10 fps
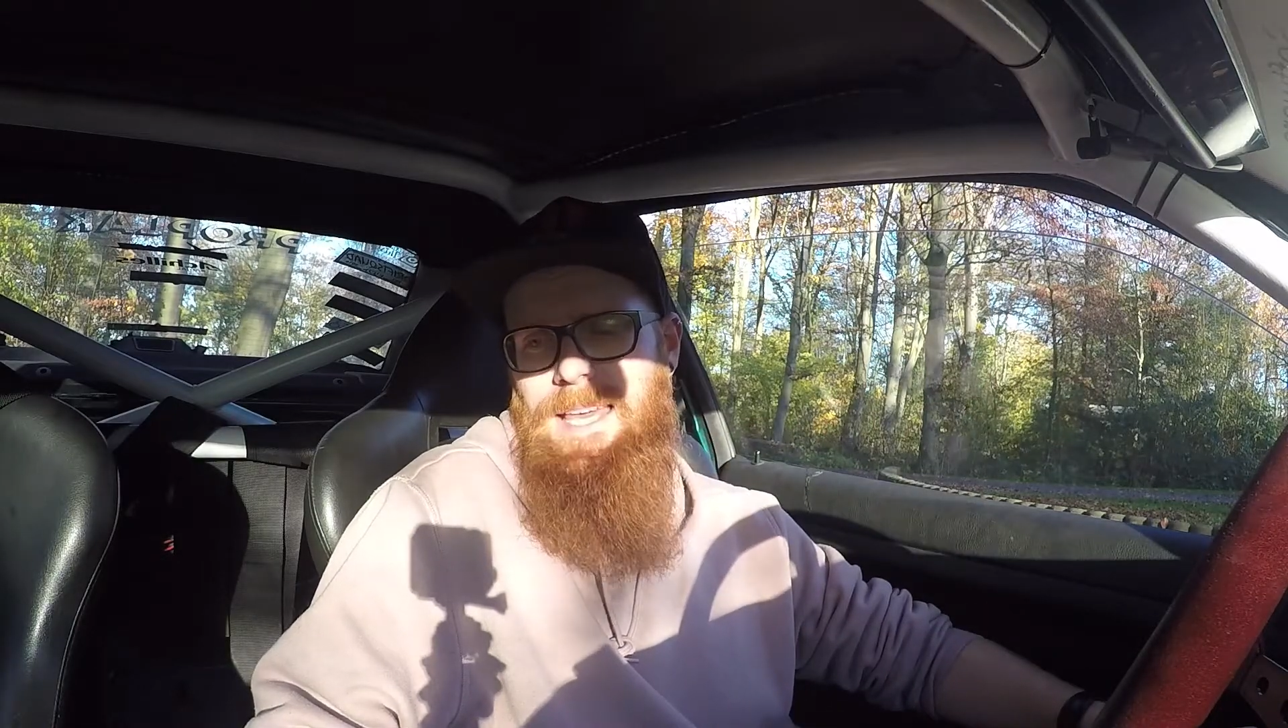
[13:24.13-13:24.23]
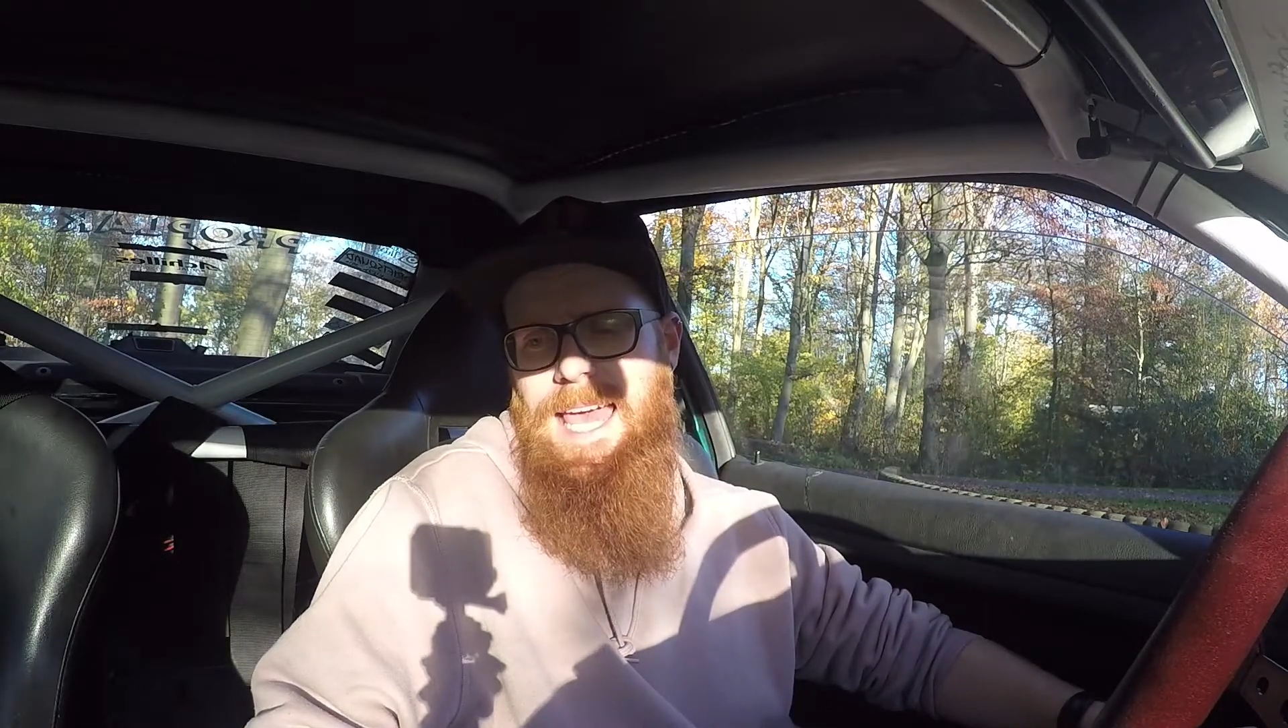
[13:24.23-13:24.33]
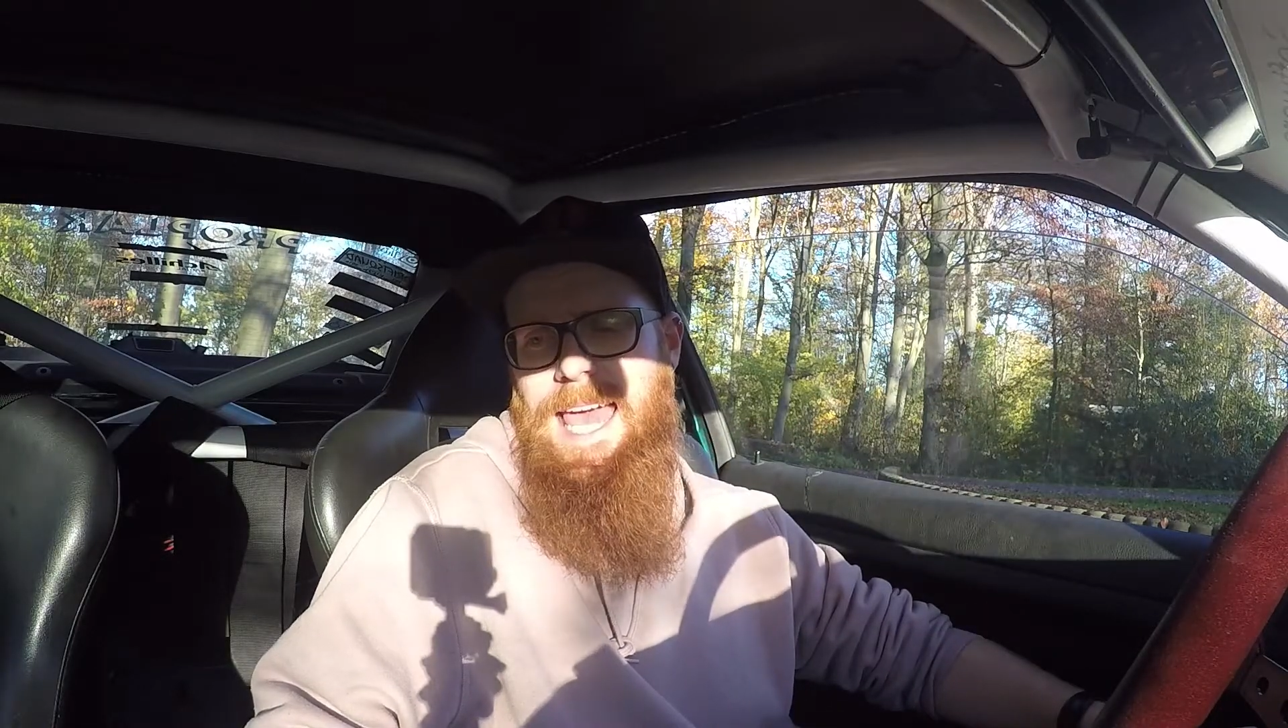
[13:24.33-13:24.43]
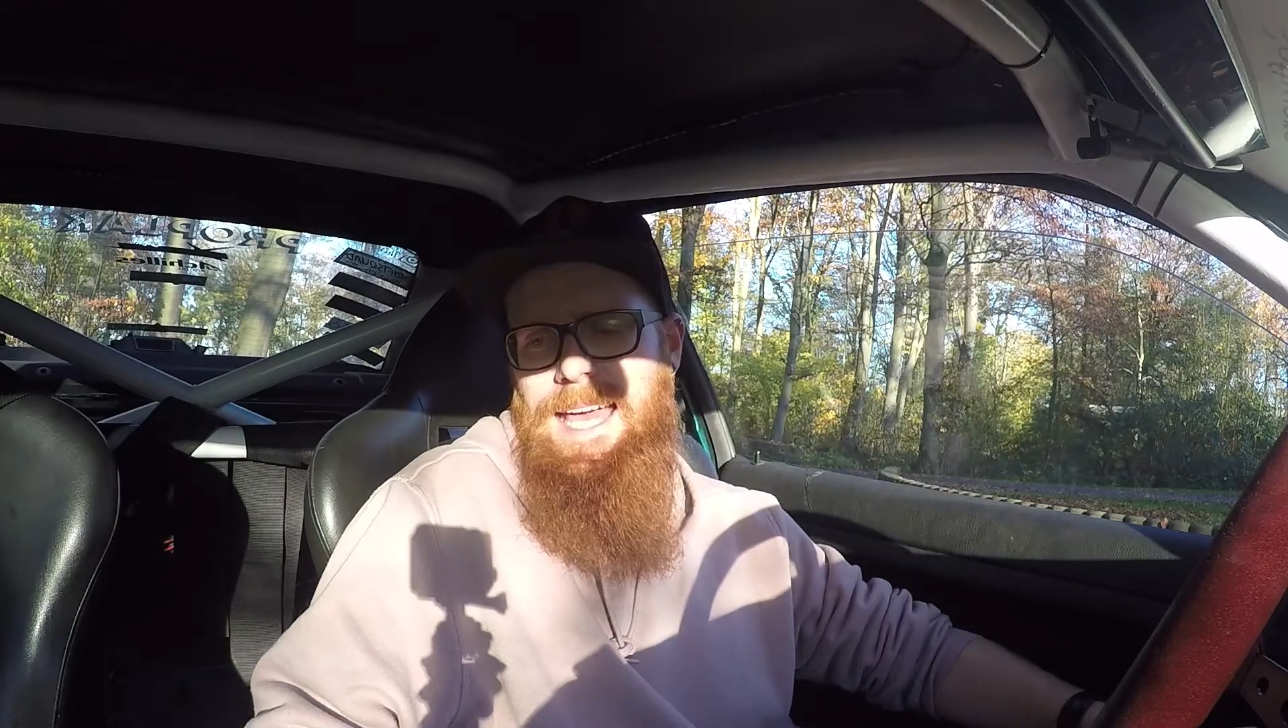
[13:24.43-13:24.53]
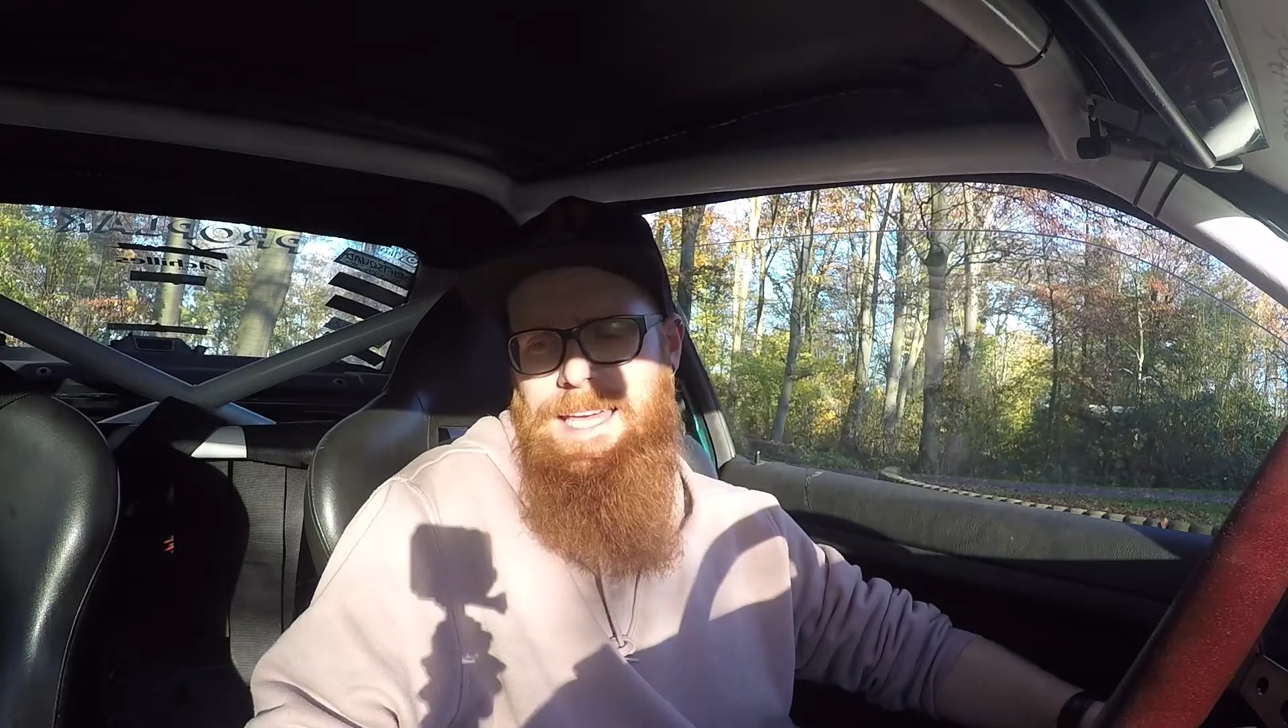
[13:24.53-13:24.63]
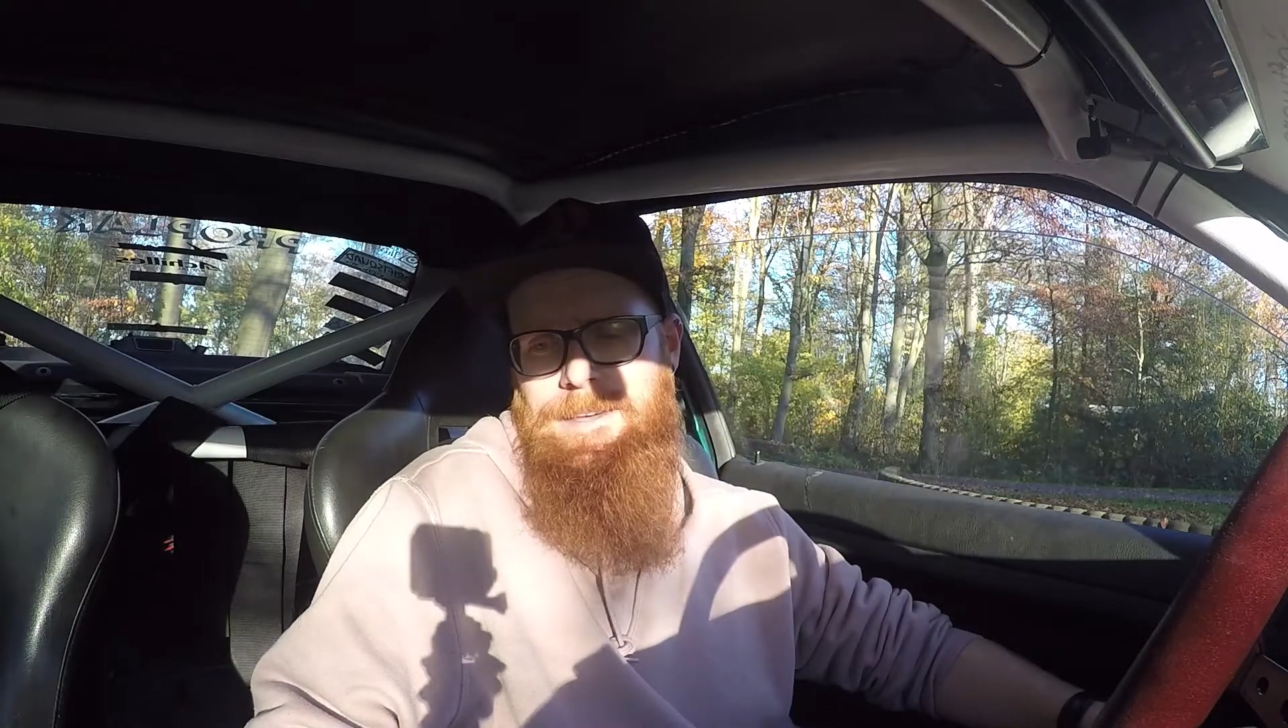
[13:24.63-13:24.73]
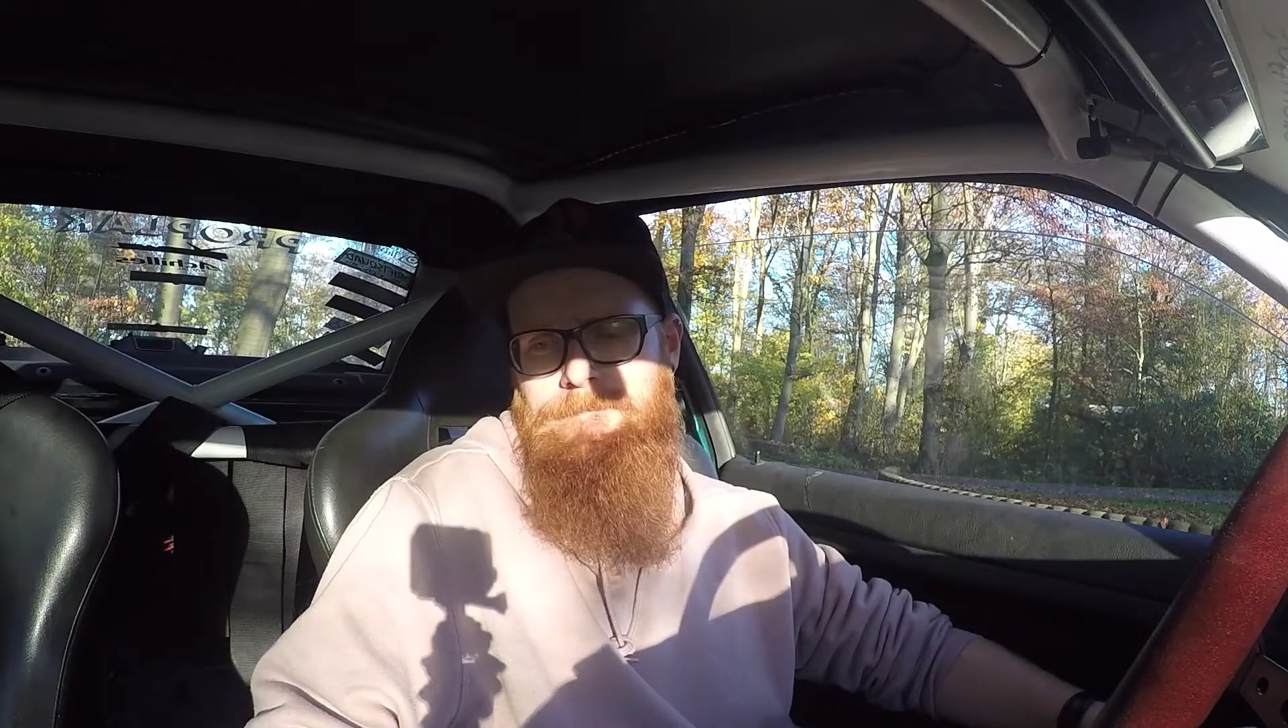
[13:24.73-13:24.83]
egg,